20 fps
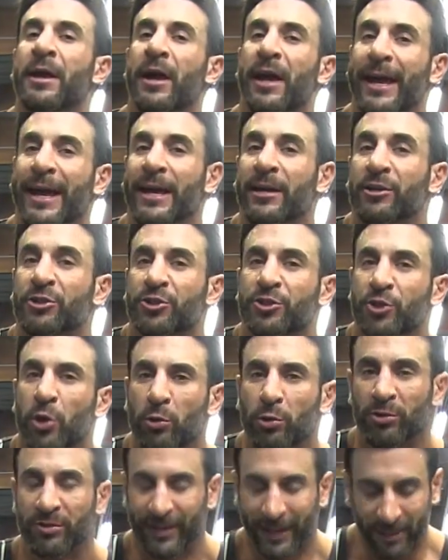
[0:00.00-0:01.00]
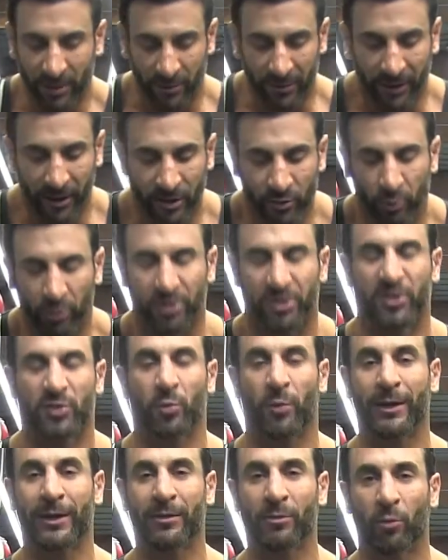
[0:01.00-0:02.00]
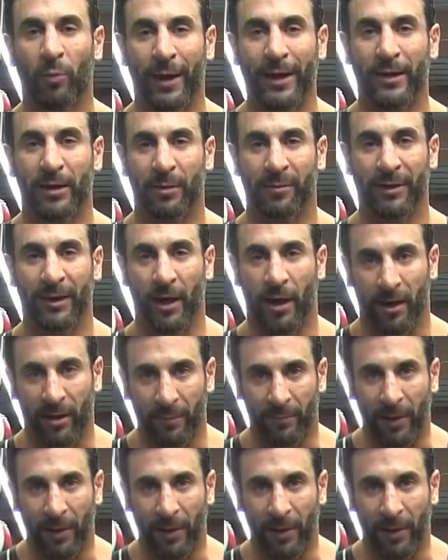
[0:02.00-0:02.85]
and shoulder tension because we're swinging the weight coming out of the